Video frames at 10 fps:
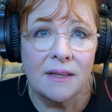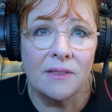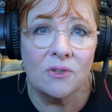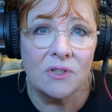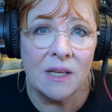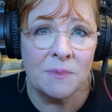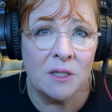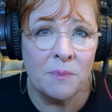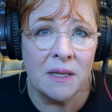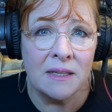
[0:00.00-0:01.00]
There seems
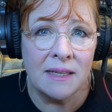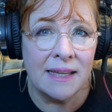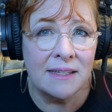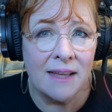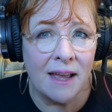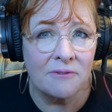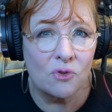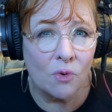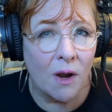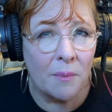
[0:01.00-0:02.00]
to be a need to have
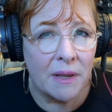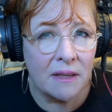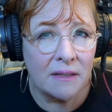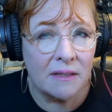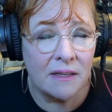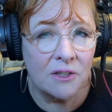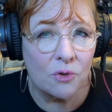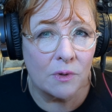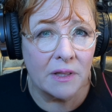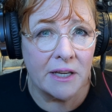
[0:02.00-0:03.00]
drama in your
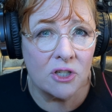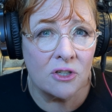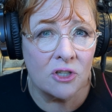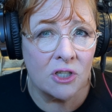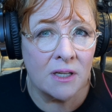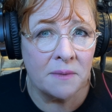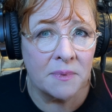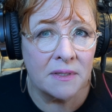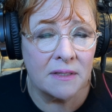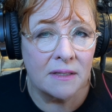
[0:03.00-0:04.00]

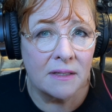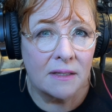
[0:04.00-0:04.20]
relationships,